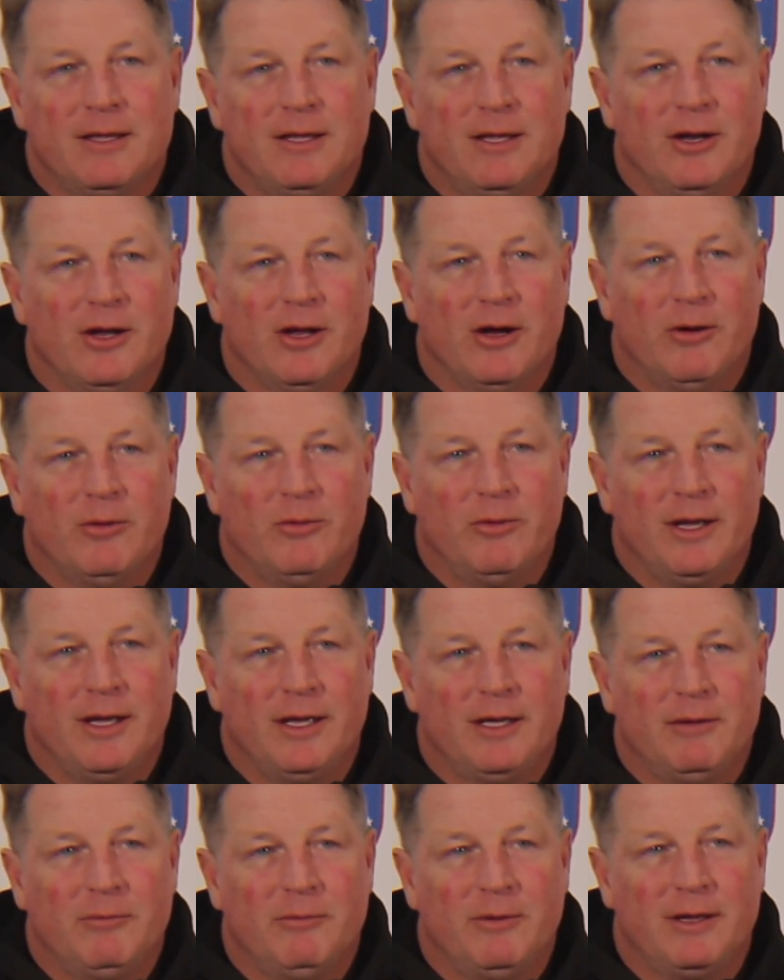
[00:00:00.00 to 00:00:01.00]
We
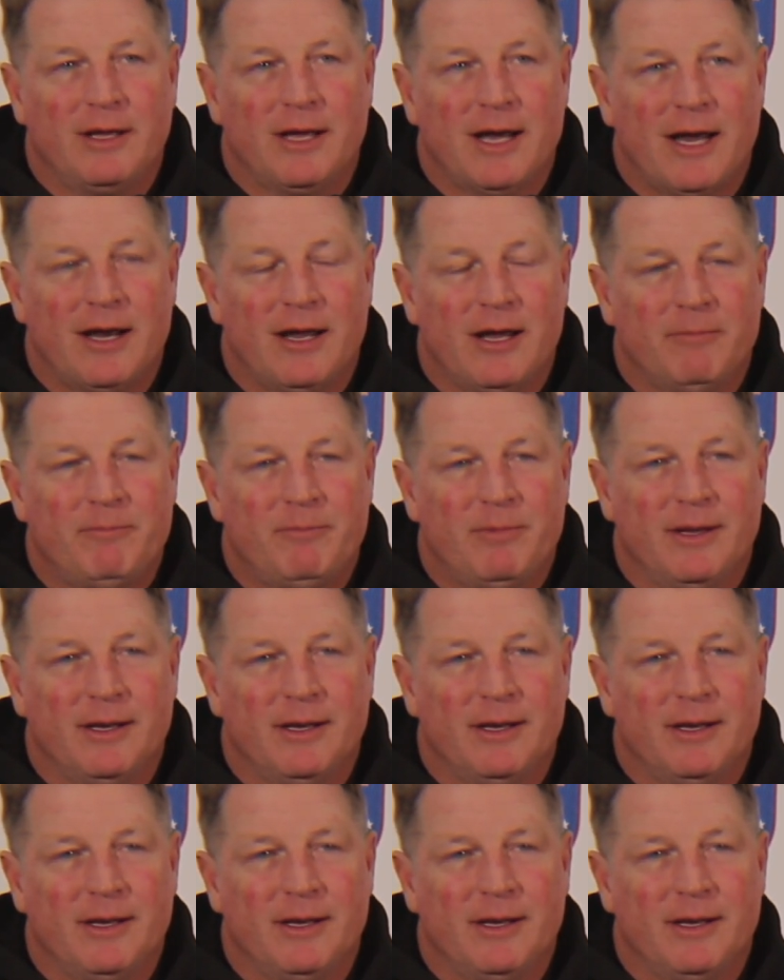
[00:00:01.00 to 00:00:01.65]
got up